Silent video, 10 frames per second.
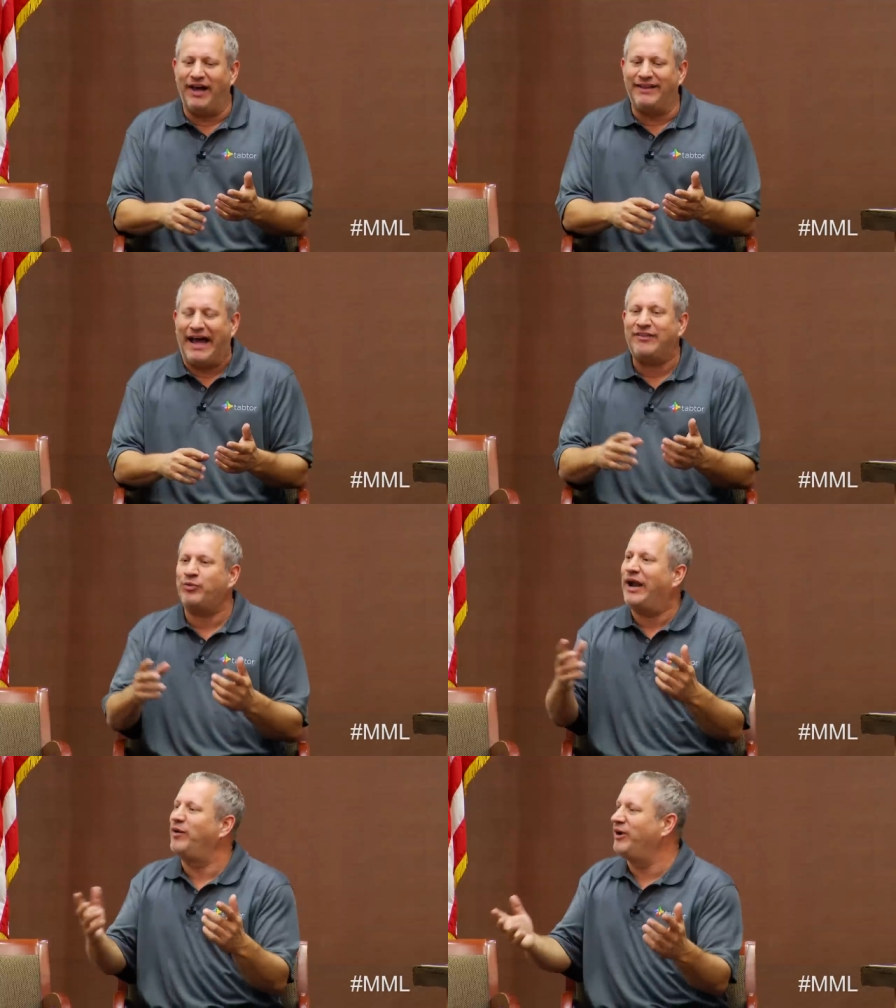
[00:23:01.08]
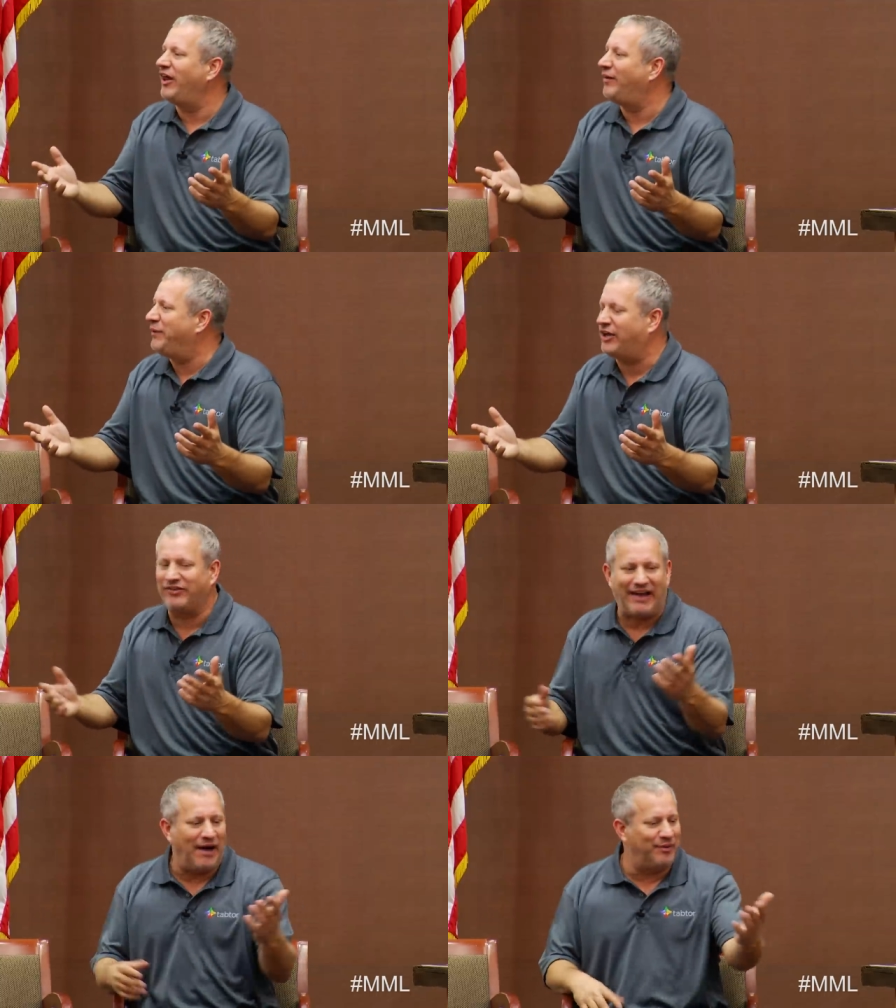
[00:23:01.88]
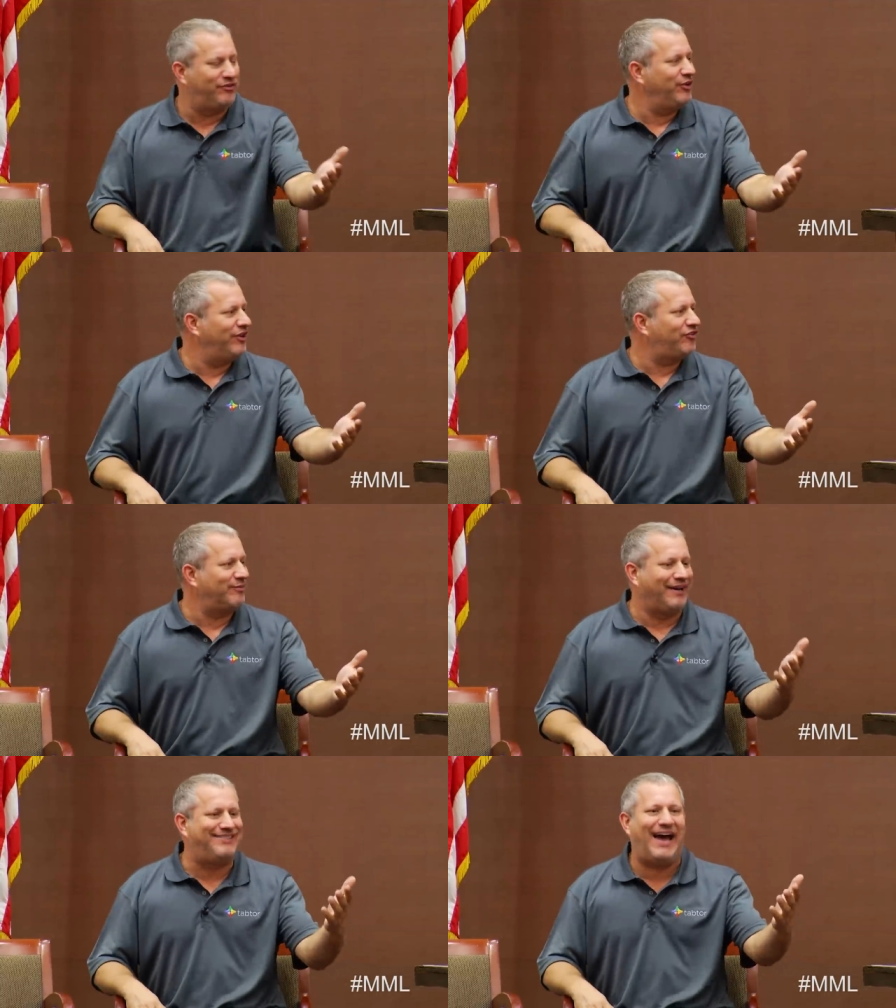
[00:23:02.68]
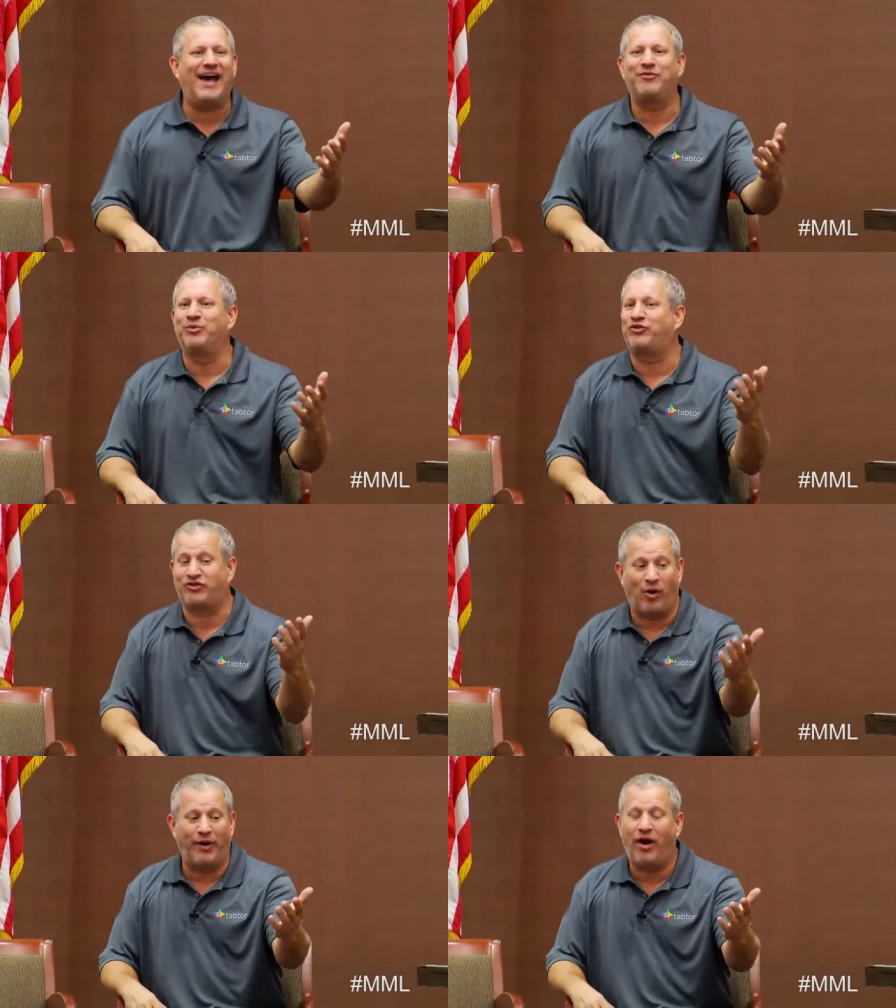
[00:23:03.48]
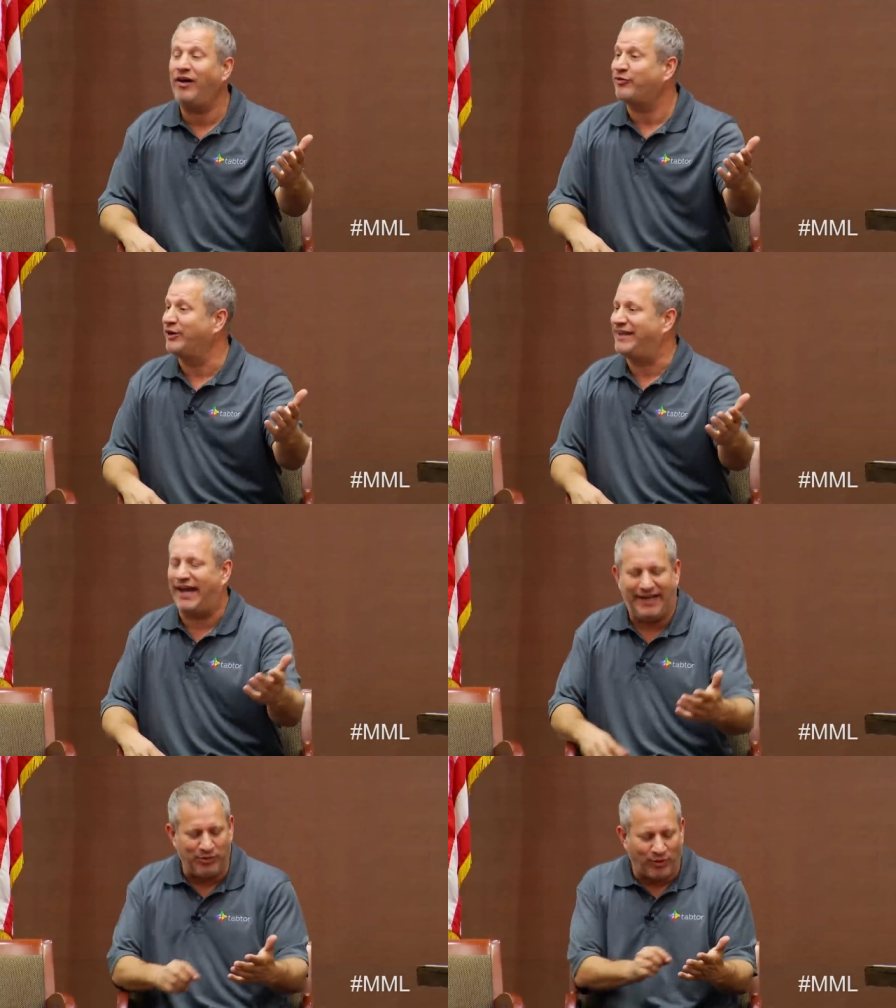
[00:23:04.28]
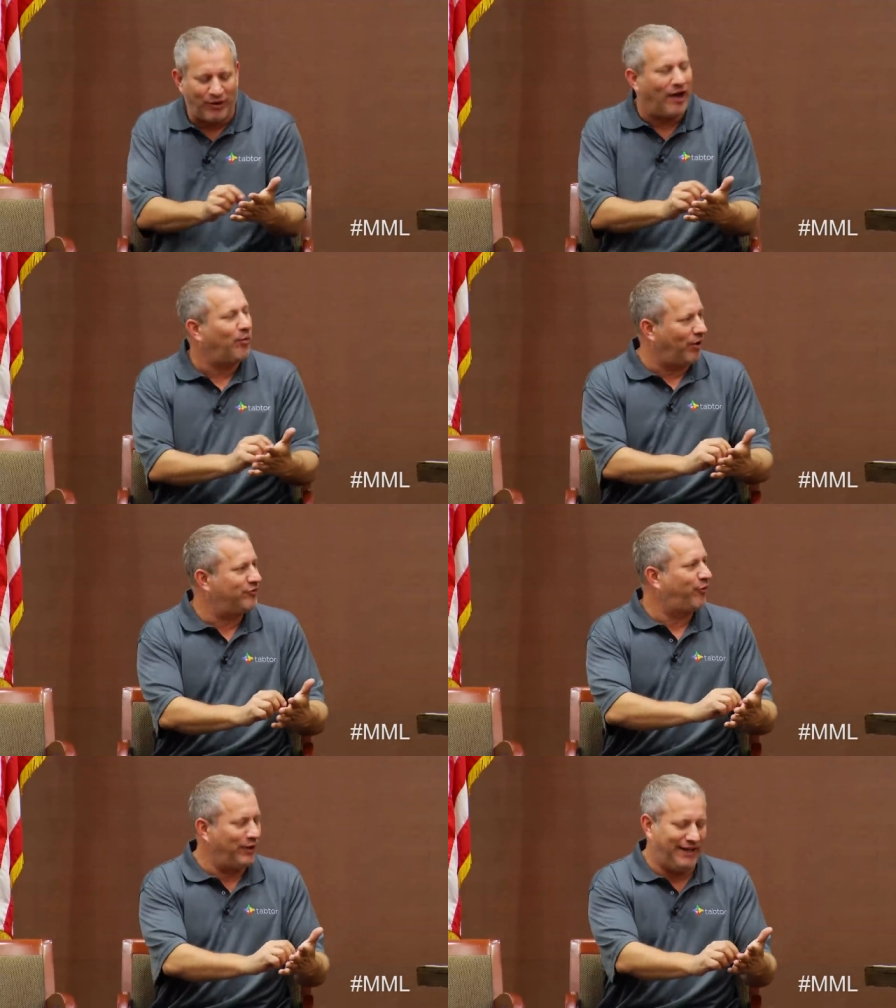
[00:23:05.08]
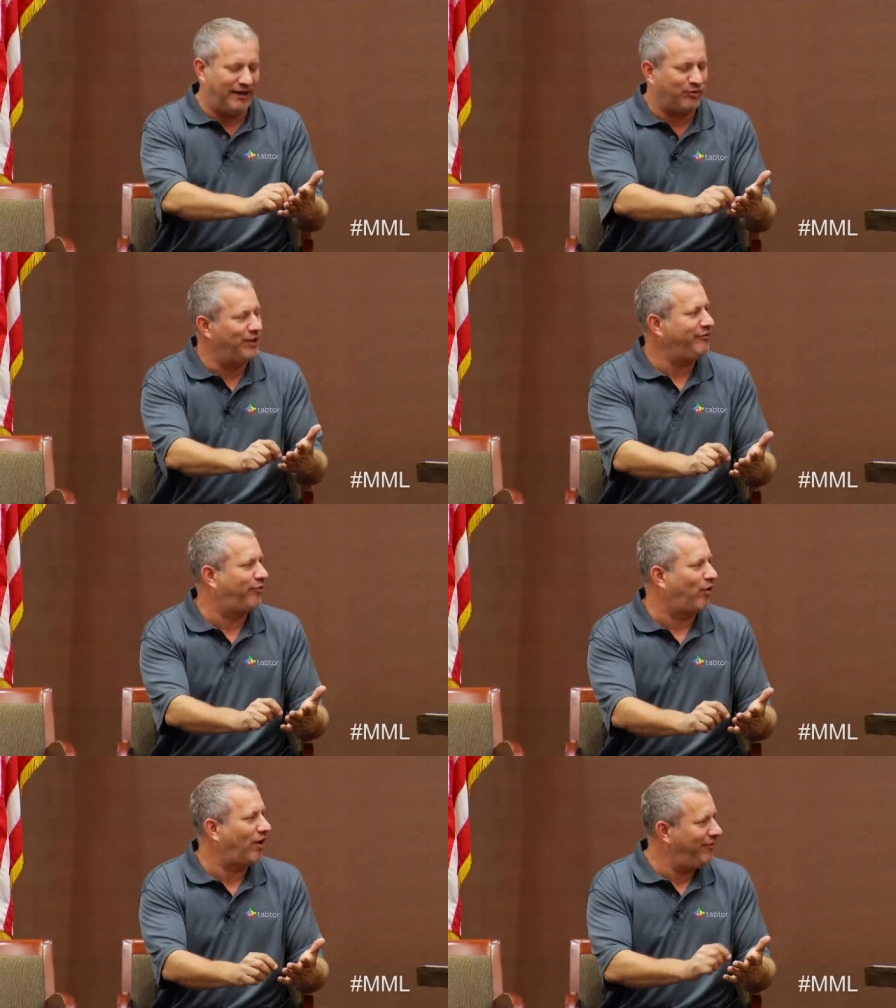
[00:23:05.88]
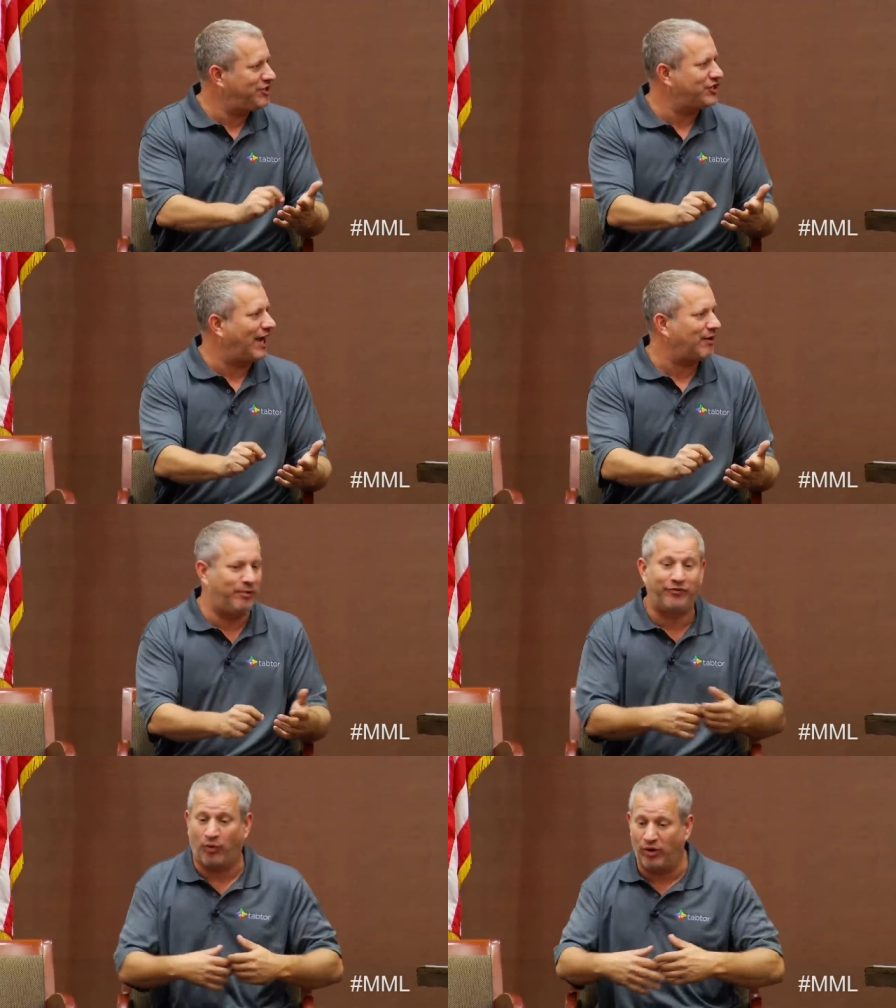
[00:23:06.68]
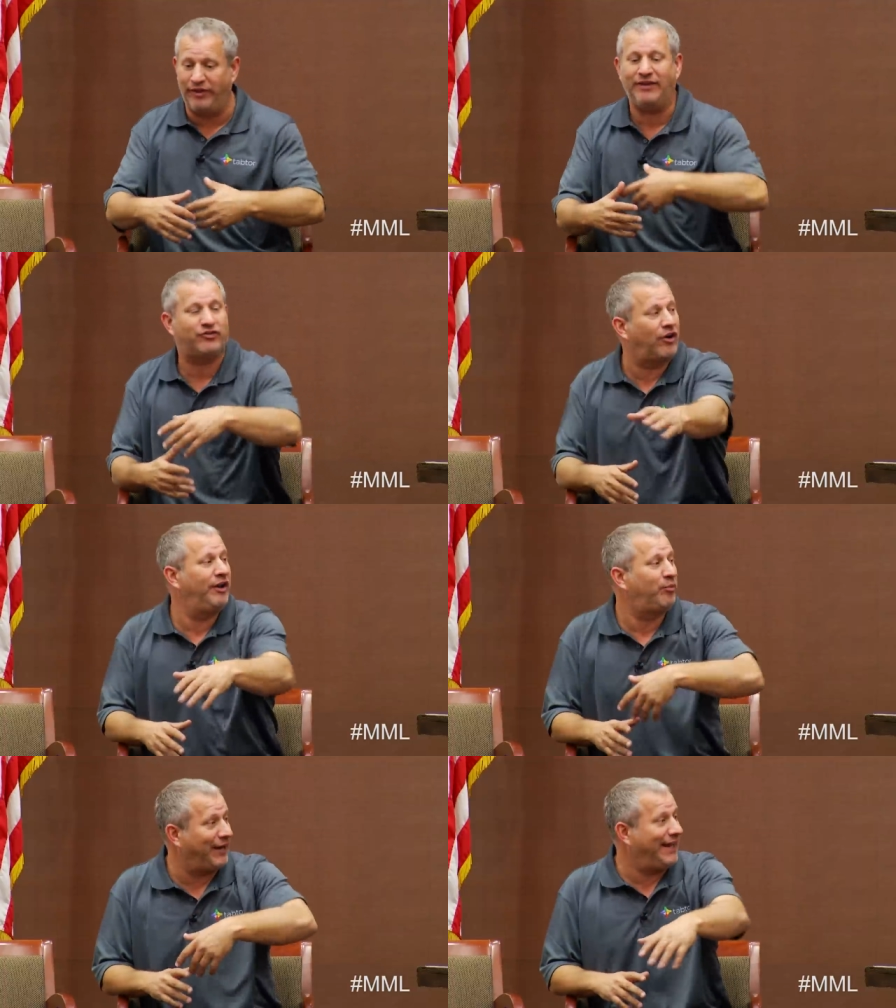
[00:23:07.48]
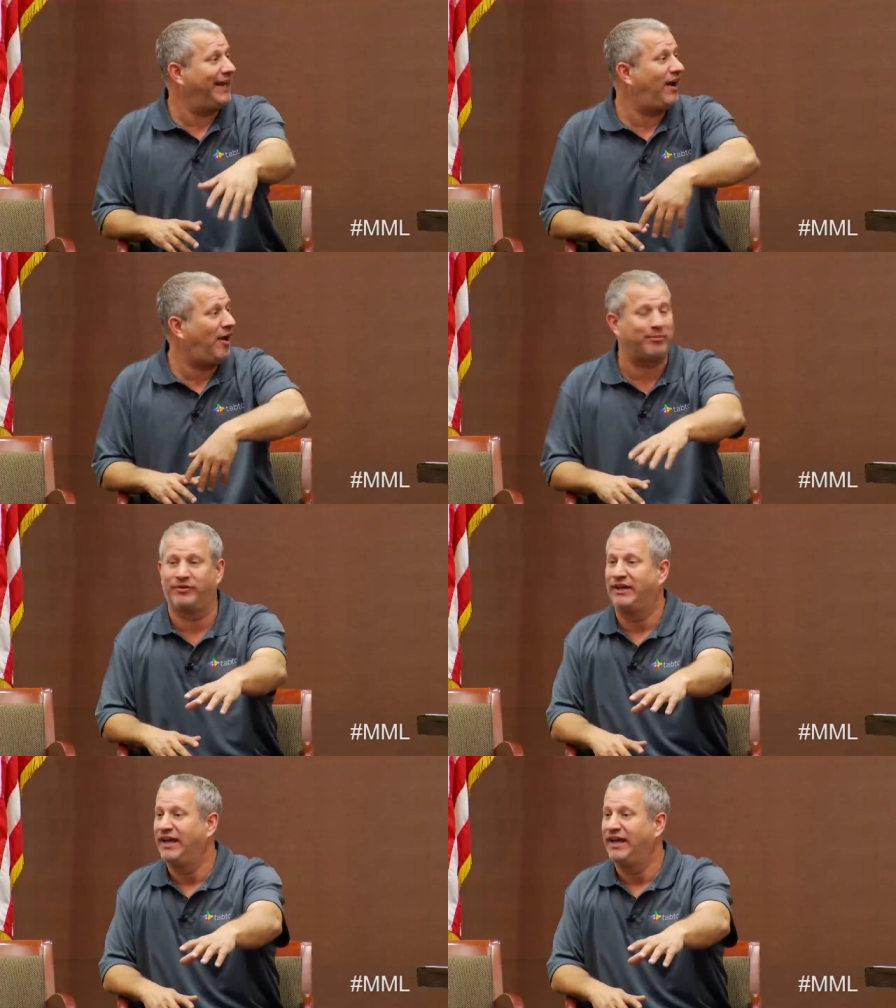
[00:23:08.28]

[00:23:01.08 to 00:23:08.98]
That's when I realized, because I would do this, and my dad was showing off one day, and he wrote out 149.24 on the check before they started ringing it up.